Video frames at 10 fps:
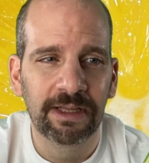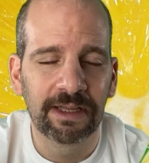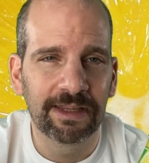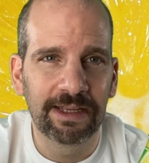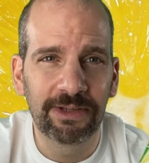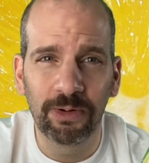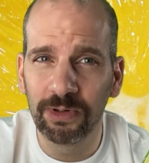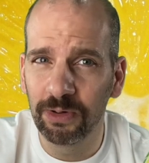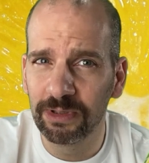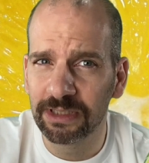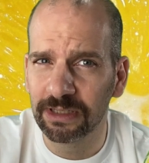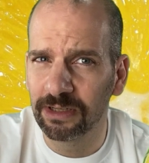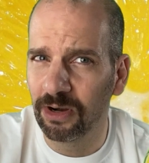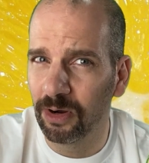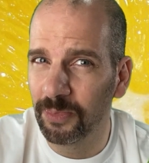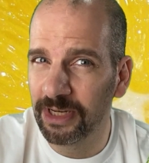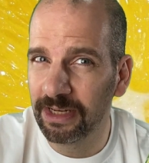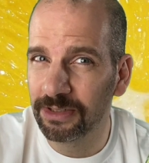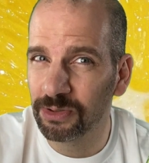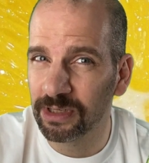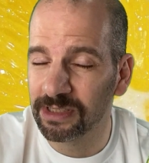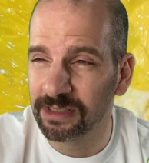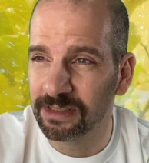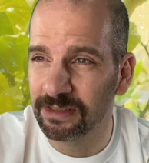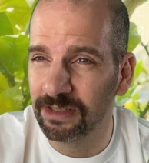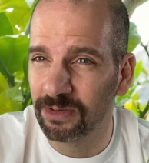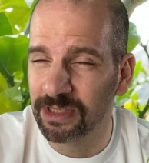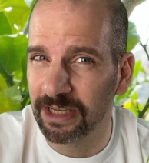They don't go into carbonated drinks as near as I